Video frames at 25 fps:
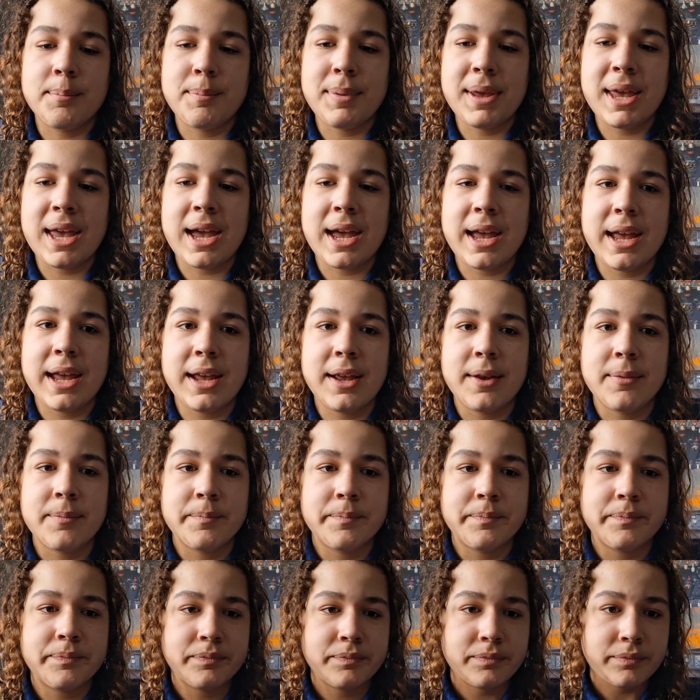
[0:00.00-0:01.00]
BA
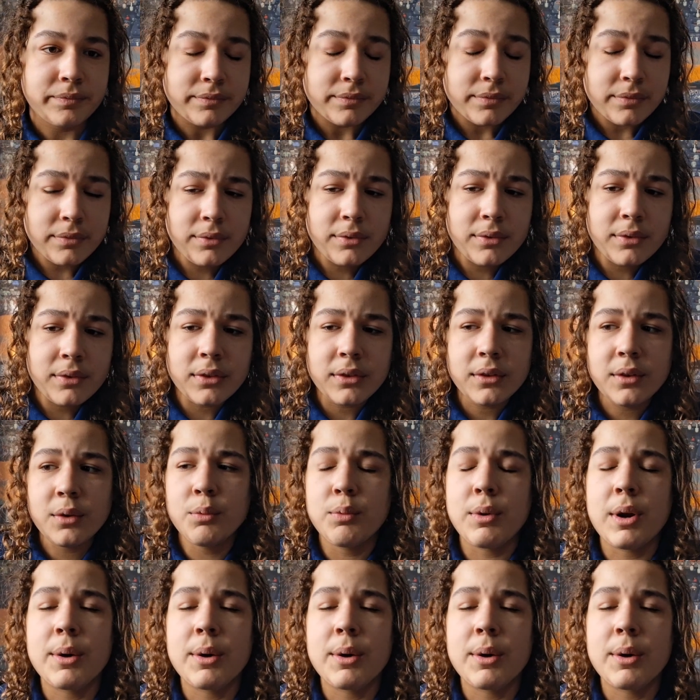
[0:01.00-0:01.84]
not